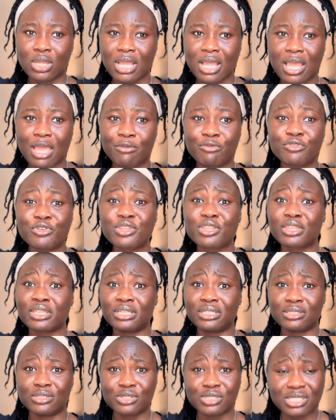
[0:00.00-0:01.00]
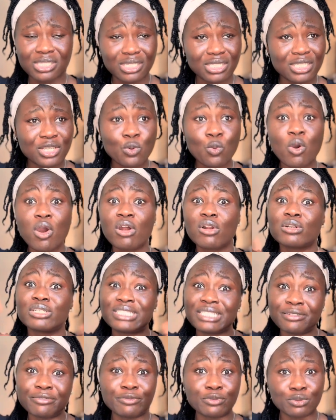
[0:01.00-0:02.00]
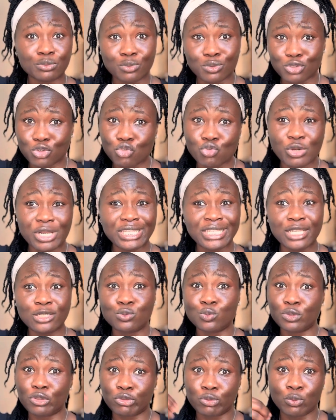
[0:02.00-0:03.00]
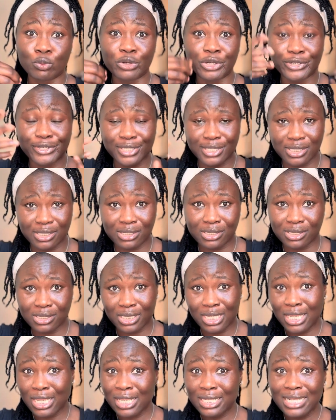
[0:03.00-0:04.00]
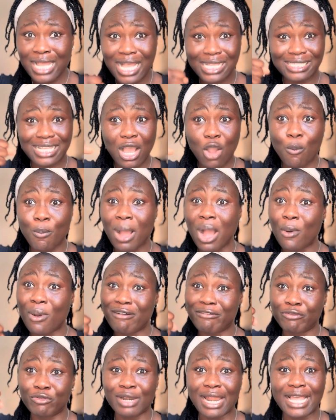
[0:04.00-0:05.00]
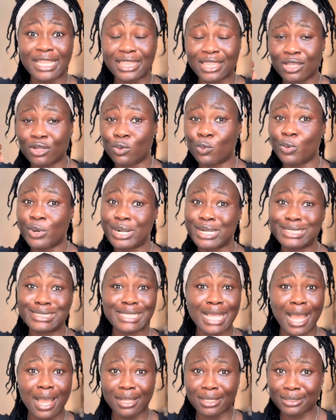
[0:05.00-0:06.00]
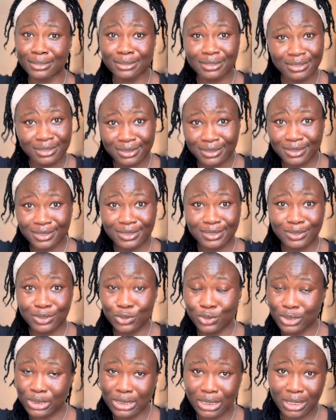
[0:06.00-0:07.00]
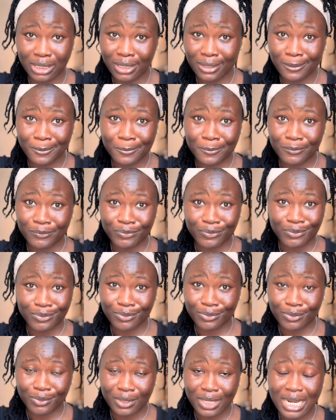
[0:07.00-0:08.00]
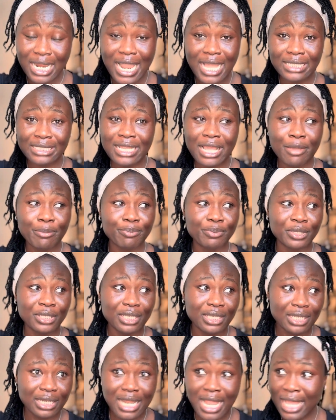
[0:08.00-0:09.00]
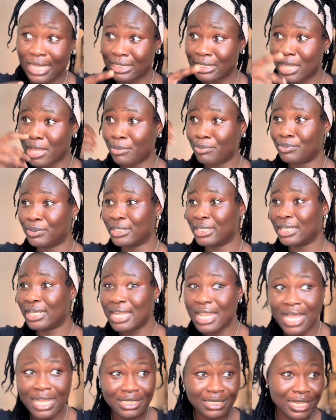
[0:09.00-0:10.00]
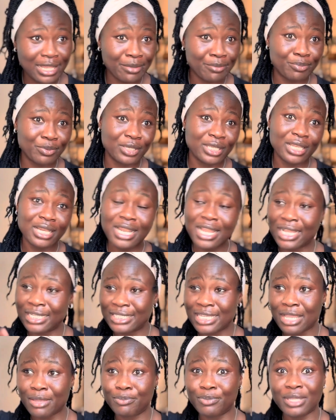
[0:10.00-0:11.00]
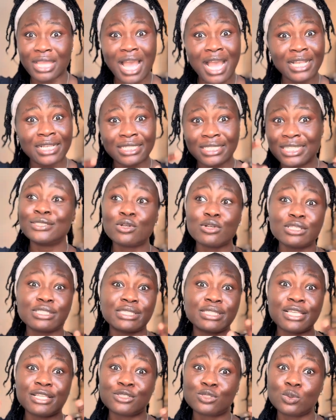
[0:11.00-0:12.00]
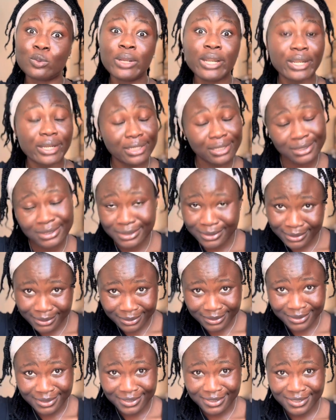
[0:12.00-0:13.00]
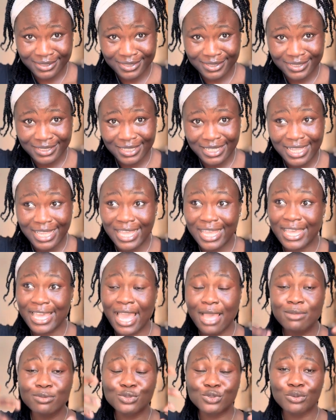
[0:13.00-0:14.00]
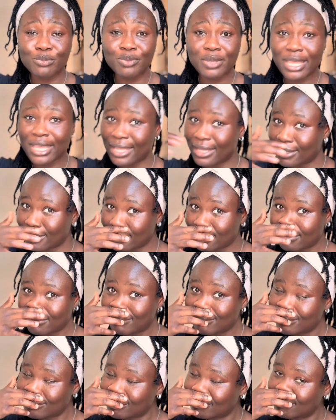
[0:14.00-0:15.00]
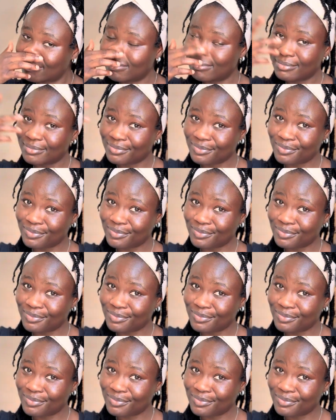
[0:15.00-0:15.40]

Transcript: everything, you see, the world even was created with words. That's how powerful I think words are. You see, let there be, let there be, let there be, let there be, and those things were. It came to be. Hmm?